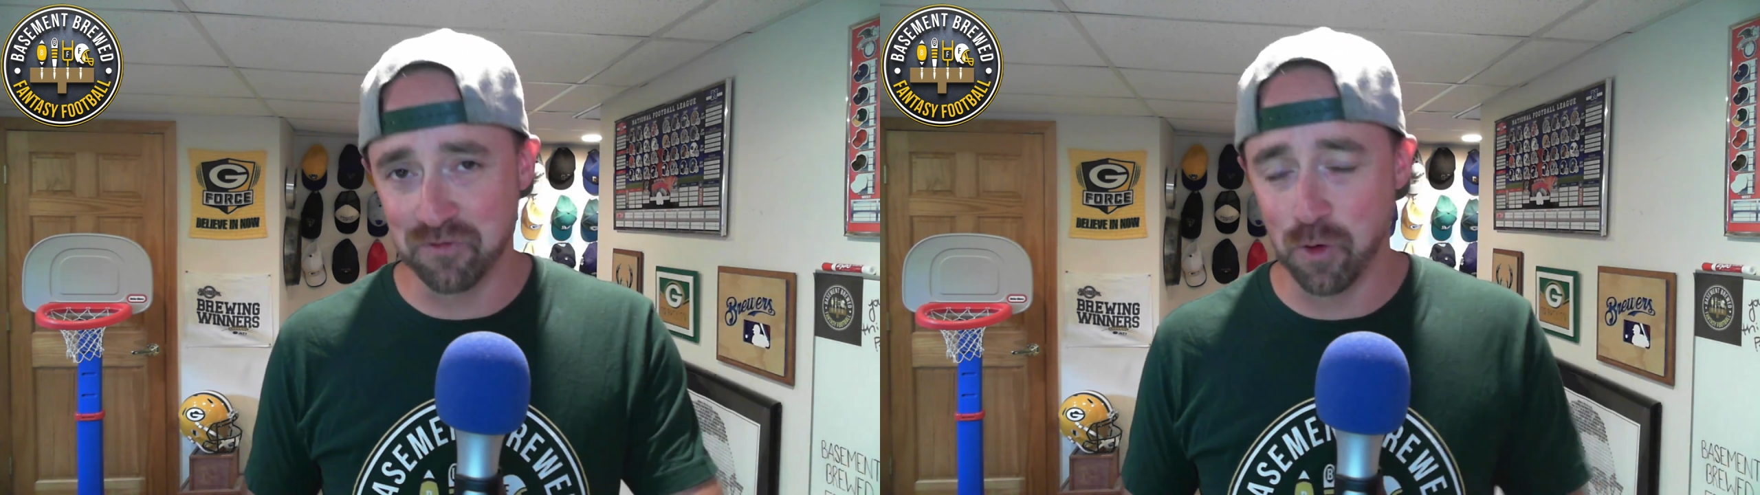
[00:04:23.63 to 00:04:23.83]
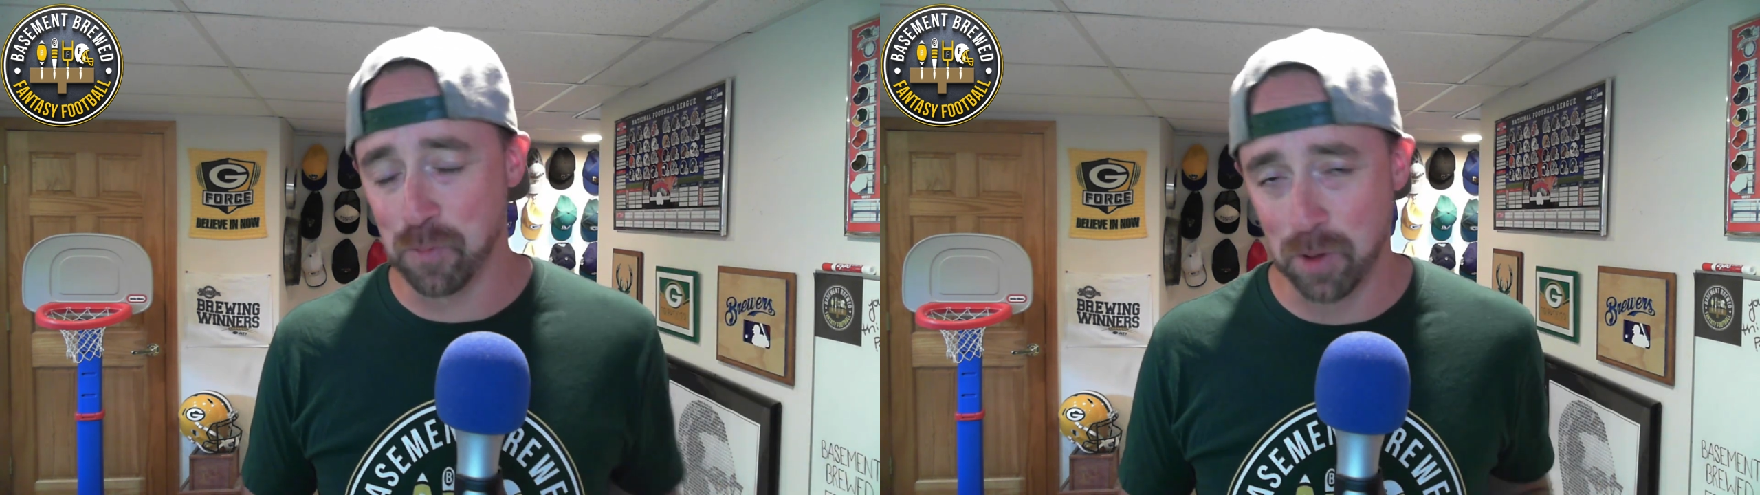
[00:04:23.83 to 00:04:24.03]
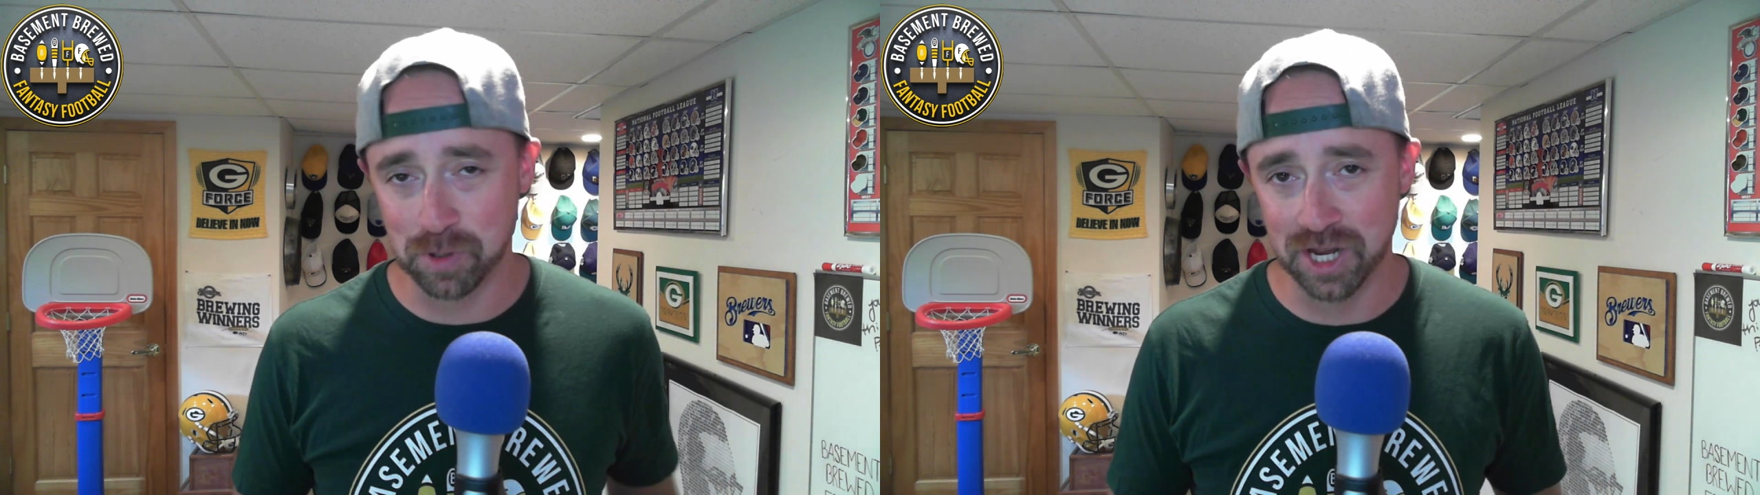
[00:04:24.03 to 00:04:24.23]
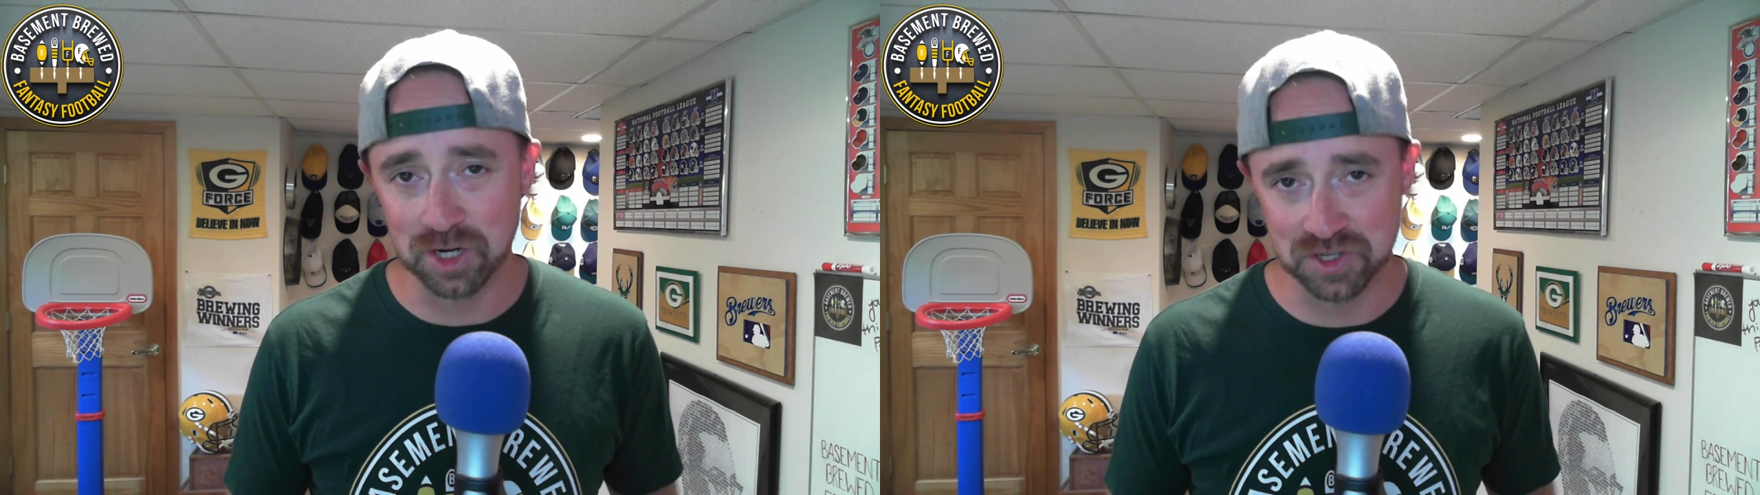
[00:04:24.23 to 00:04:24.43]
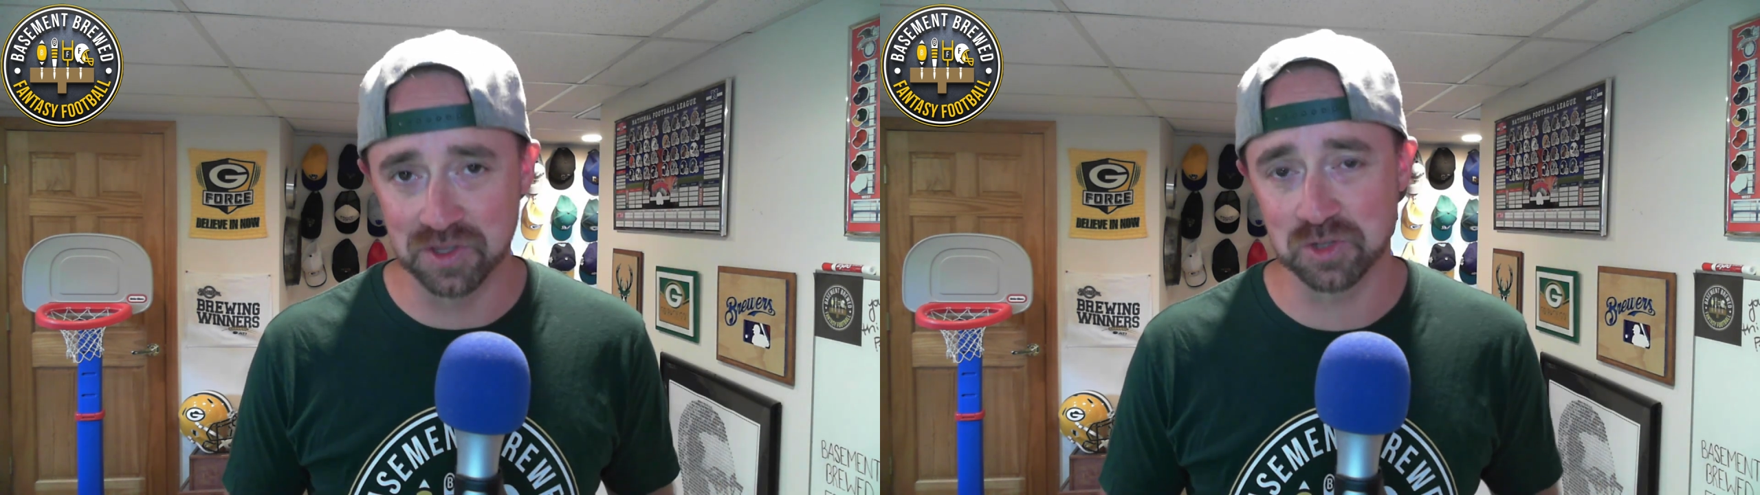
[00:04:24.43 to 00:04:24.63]
football
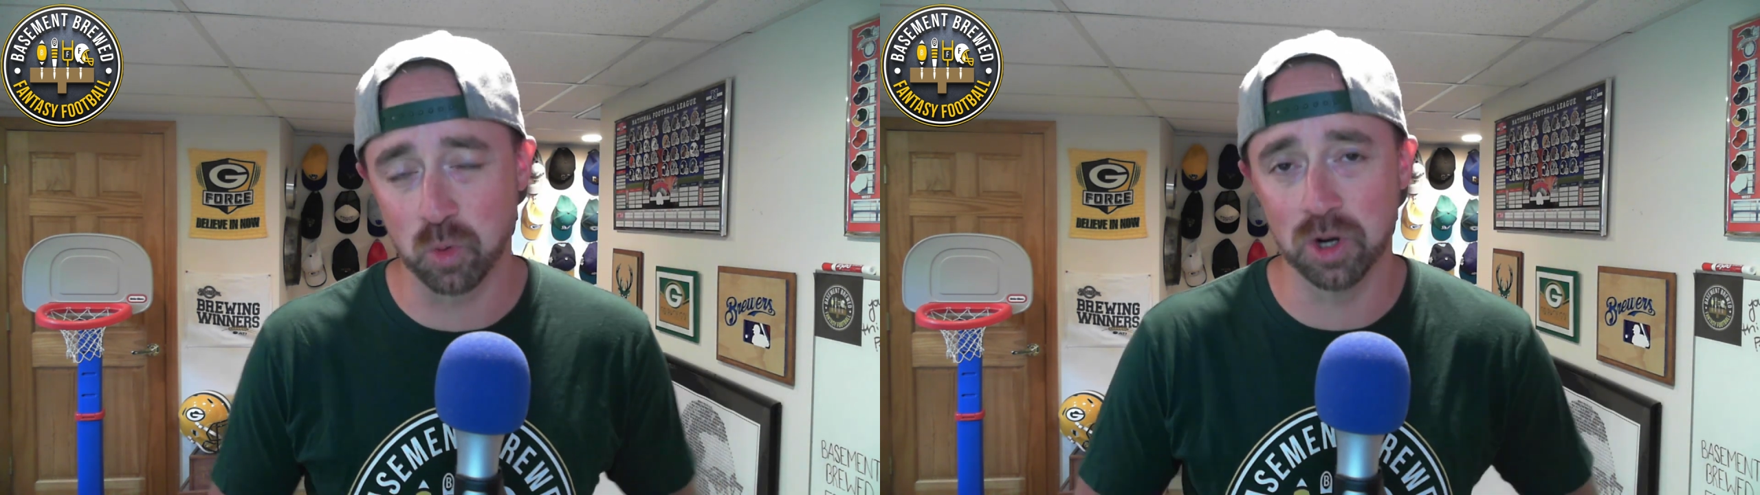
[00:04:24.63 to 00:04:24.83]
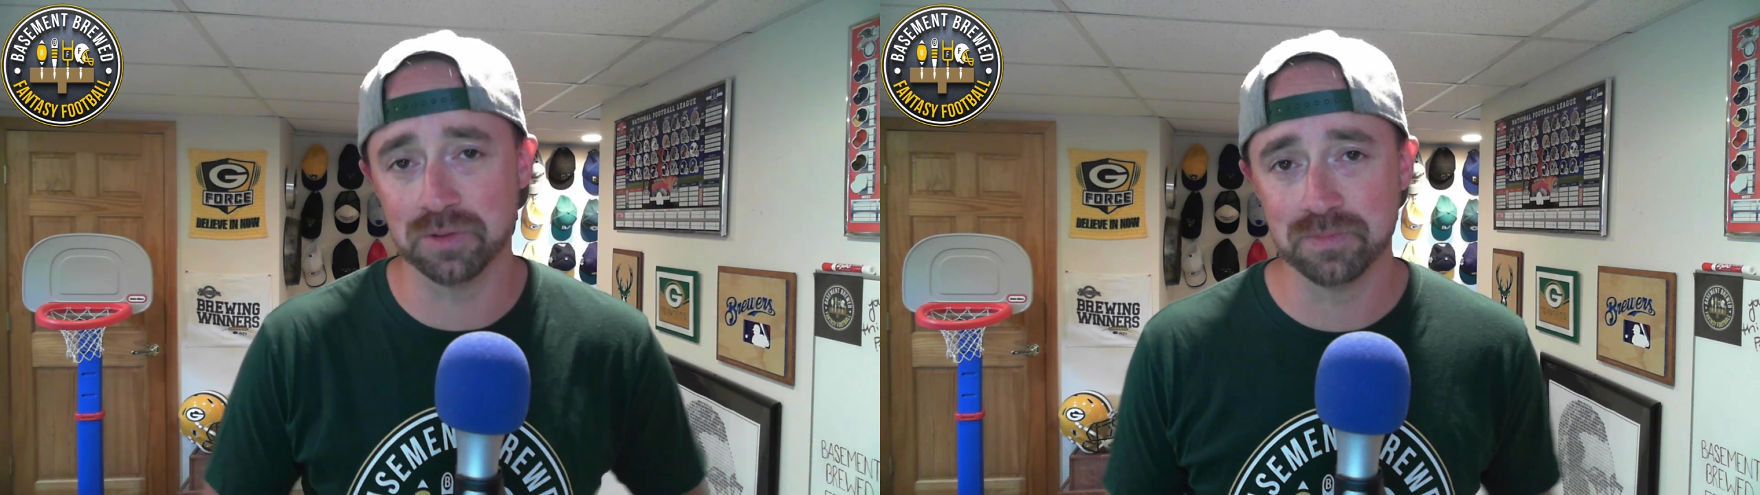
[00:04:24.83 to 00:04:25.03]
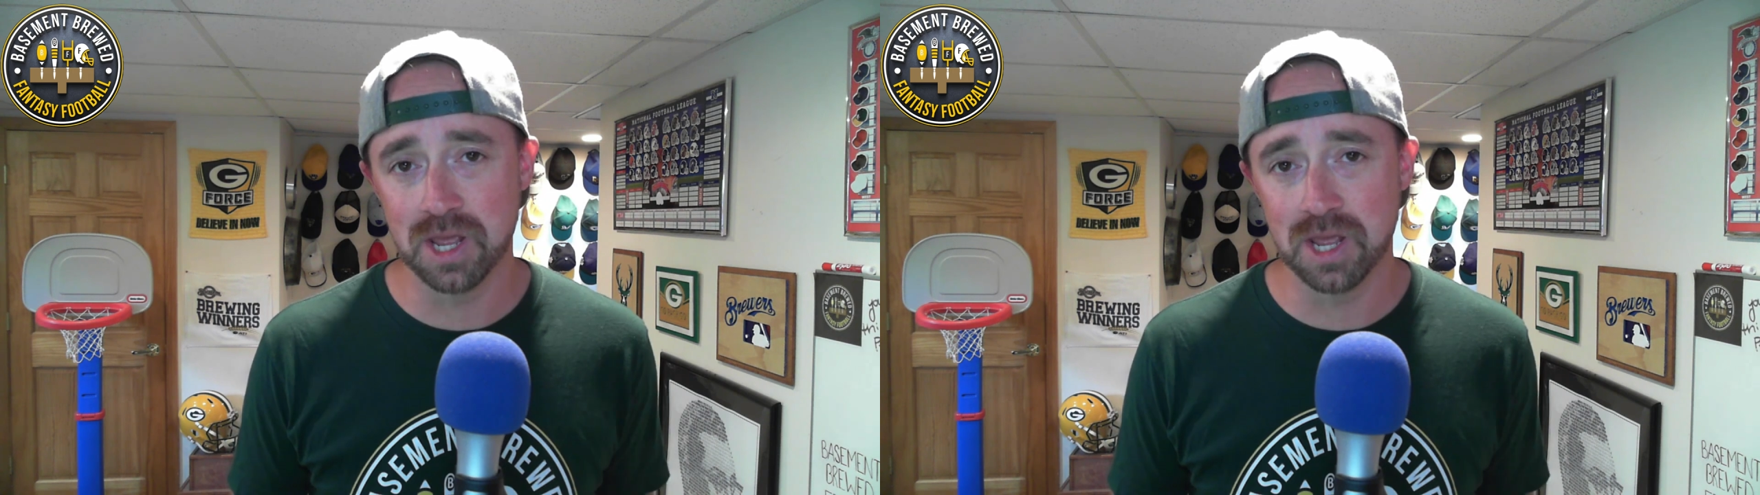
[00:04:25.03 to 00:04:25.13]
players in this world.